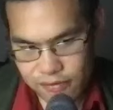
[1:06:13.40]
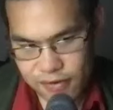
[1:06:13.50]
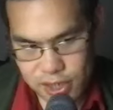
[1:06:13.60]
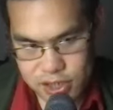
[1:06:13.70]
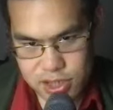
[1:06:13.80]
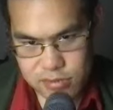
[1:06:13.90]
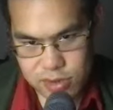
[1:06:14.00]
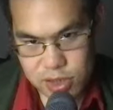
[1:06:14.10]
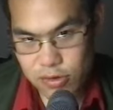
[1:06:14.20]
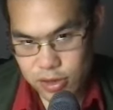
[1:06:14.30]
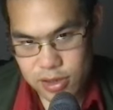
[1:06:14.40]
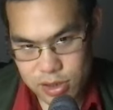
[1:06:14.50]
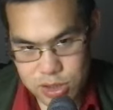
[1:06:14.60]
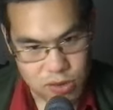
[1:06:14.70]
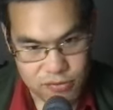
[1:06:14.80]
fascism historically
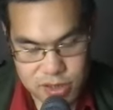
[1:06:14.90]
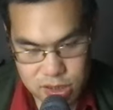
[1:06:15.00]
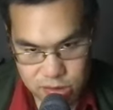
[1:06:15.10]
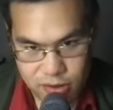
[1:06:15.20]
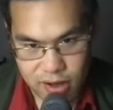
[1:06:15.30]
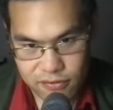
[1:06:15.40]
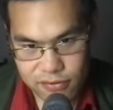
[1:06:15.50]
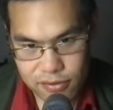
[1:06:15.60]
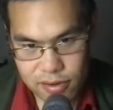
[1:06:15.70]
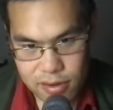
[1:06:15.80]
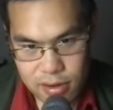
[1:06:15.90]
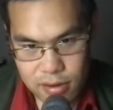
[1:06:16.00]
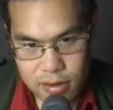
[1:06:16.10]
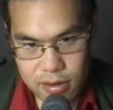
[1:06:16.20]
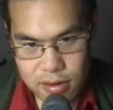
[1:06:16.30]
has always thrived
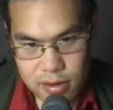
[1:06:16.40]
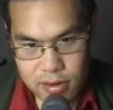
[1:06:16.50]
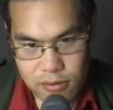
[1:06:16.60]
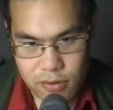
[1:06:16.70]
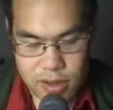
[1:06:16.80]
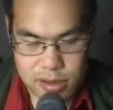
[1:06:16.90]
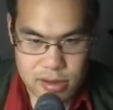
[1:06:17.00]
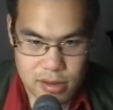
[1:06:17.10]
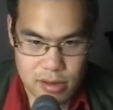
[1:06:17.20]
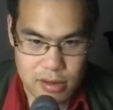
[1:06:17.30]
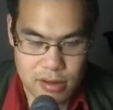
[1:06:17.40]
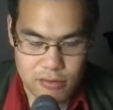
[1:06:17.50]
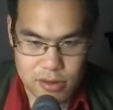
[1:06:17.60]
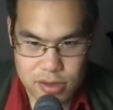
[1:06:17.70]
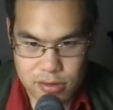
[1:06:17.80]
with
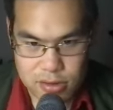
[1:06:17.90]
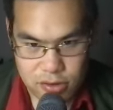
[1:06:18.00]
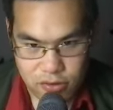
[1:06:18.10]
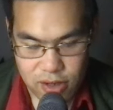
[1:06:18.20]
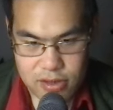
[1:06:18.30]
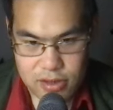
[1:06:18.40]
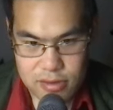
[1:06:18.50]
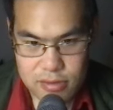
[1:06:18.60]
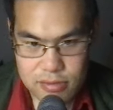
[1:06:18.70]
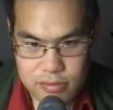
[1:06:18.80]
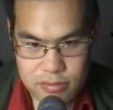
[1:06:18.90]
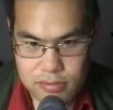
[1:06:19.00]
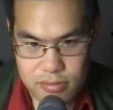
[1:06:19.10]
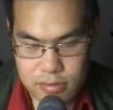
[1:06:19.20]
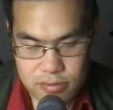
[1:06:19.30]
an autocratic
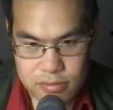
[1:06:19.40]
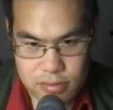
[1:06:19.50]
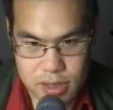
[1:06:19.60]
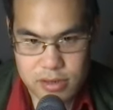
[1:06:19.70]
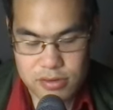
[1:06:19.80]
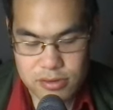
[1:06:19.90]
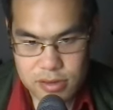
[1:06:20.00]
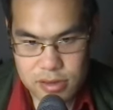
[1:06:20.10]
leader.